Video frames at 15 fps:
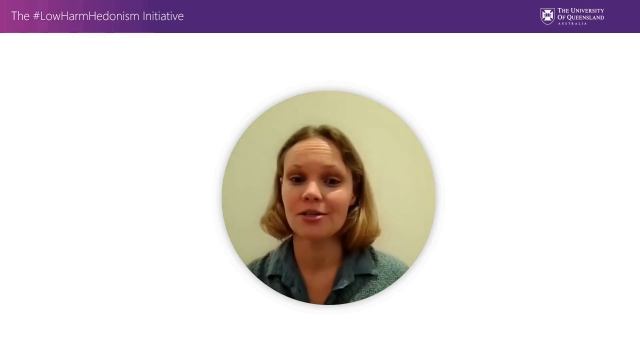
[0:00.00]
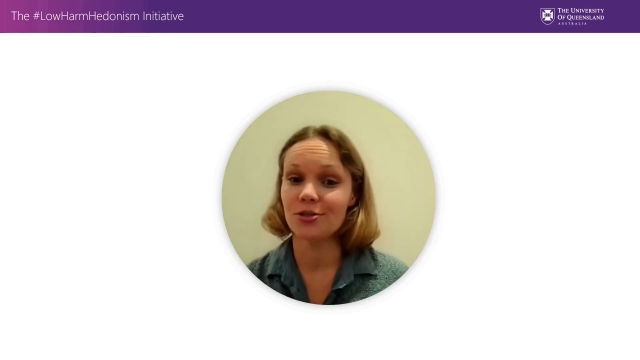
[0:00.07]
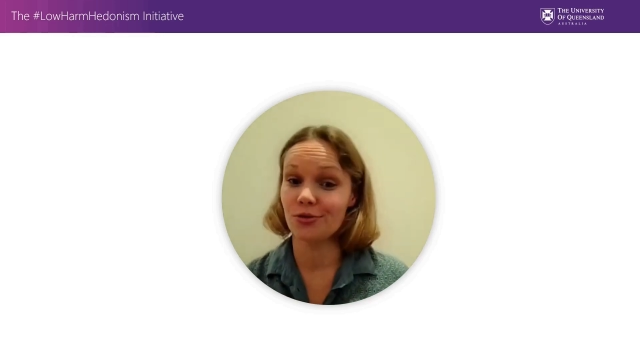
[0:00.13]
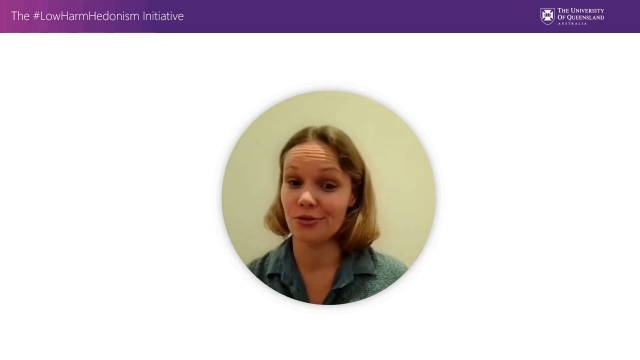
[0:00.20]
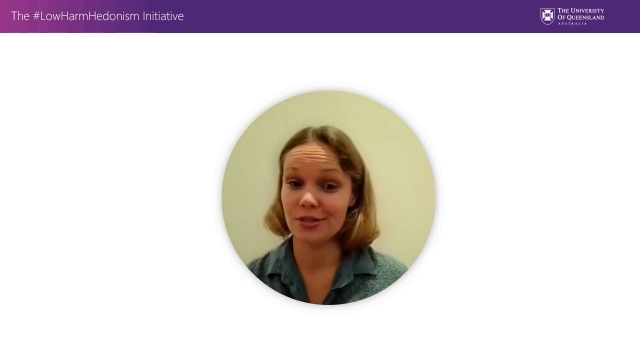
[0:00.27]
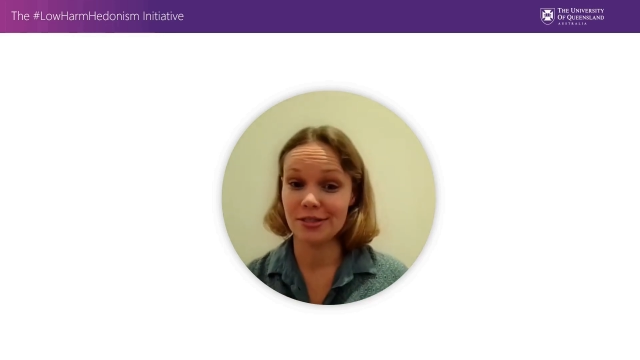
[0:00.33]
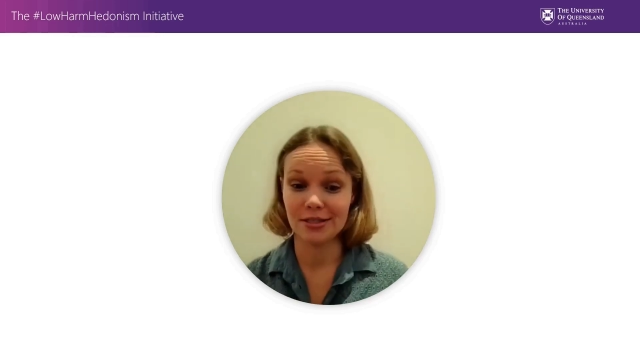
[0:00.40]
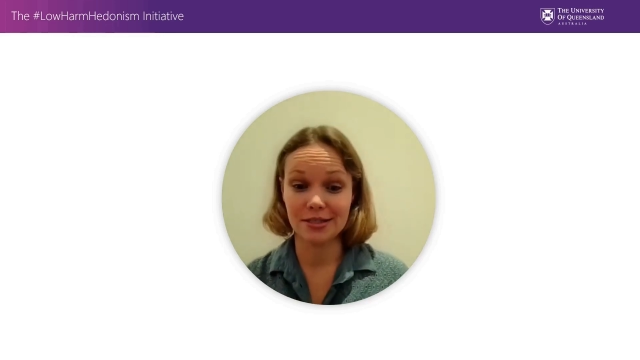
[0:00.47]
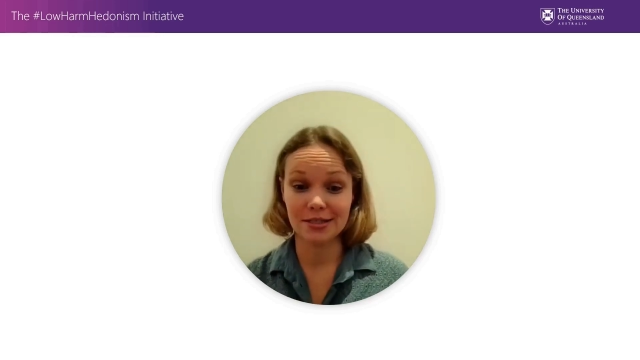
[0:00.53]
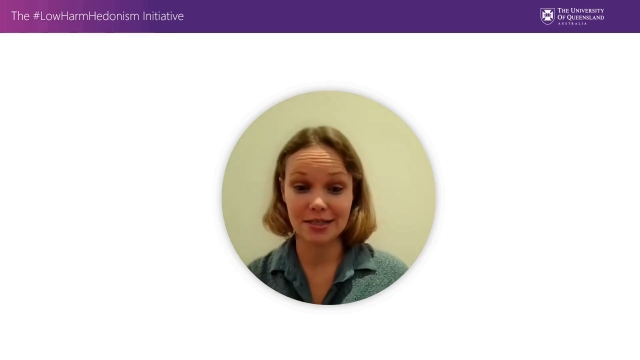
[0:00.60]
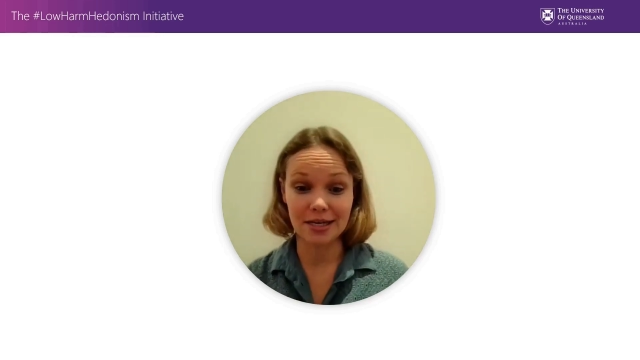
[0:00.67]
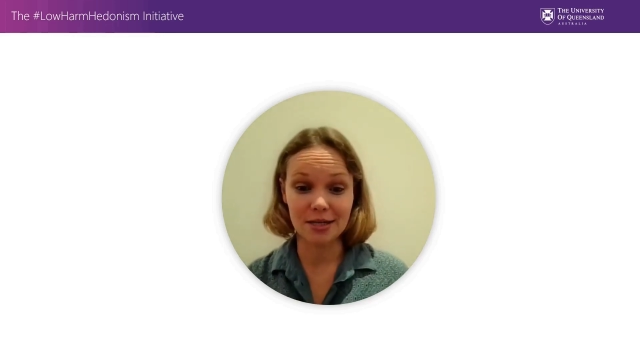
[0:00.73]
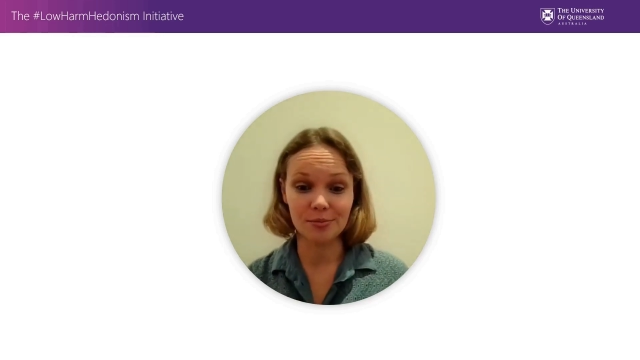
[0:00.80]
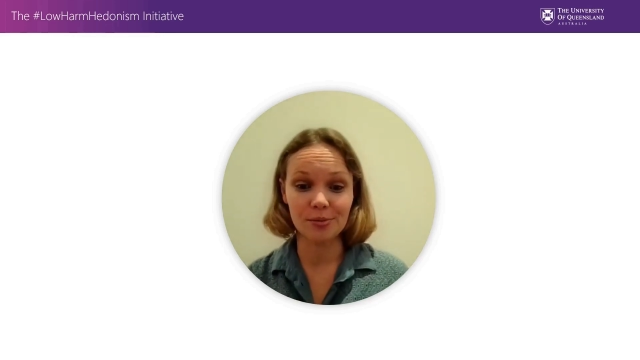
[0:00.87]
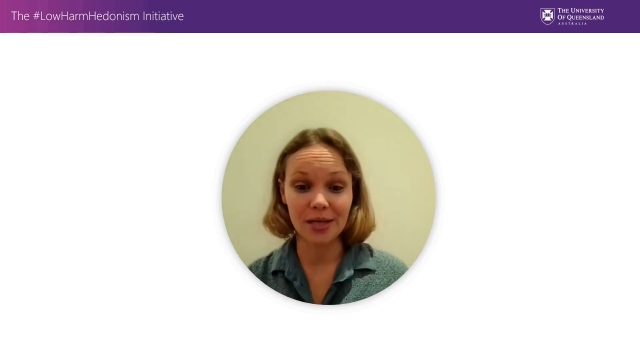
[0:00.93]
tourists'
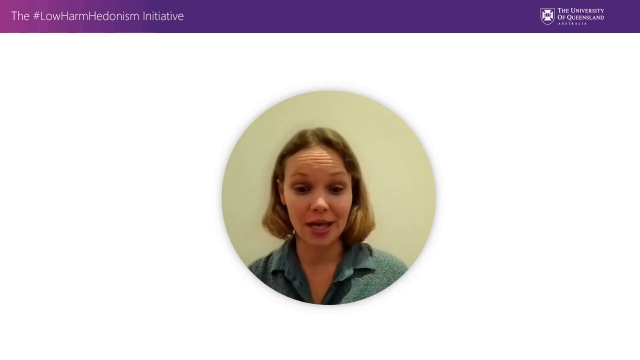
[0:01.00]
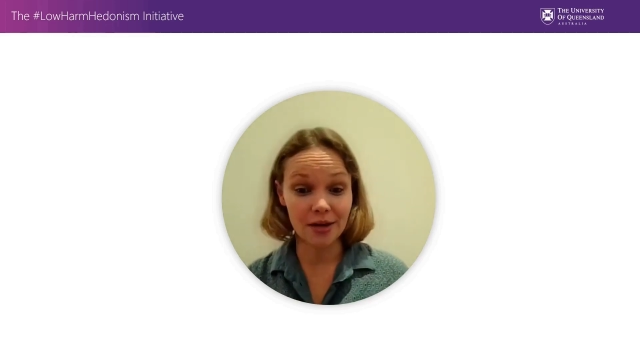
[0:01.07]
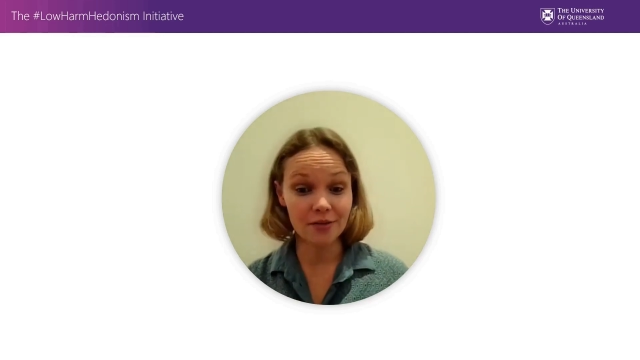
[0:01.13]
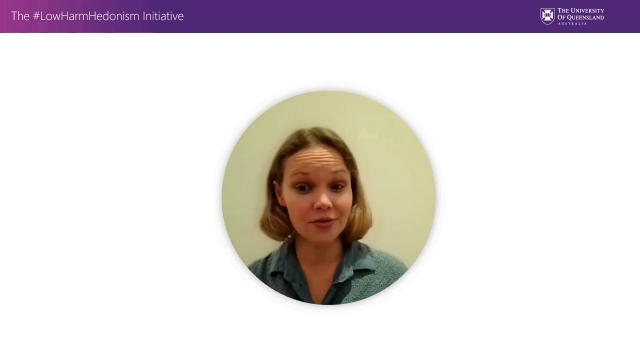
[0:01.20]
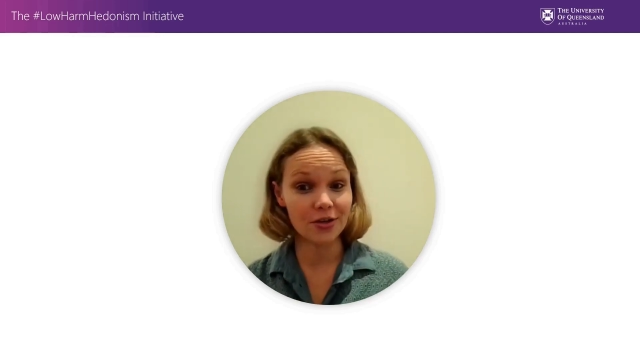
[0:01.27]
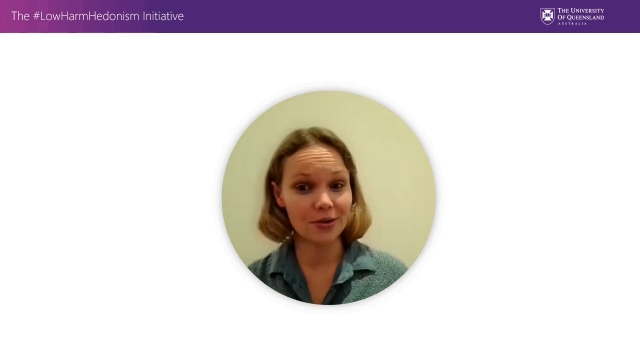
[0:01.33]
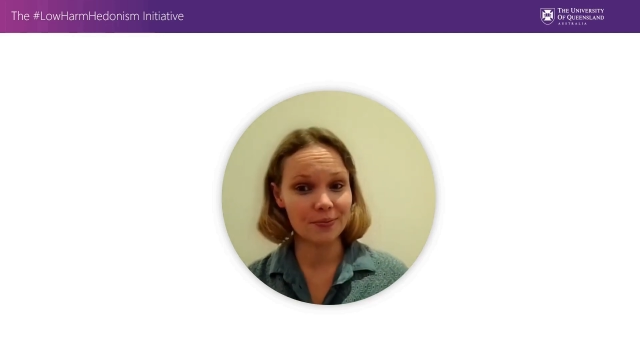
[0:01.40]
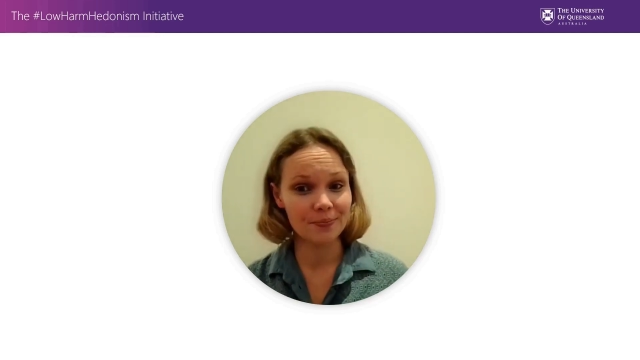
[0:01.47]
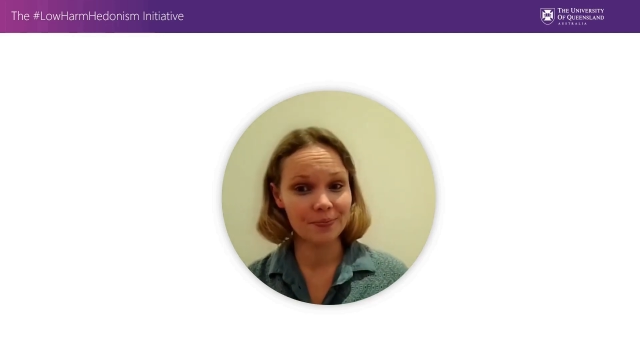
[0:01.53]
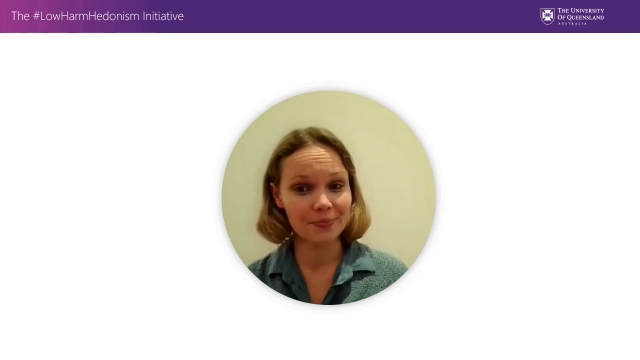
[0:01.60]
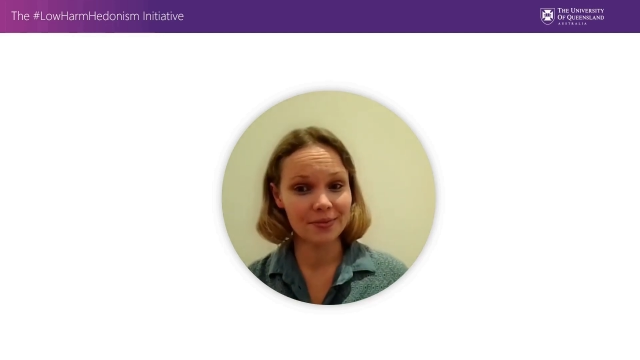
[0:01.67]
sustainable behavior?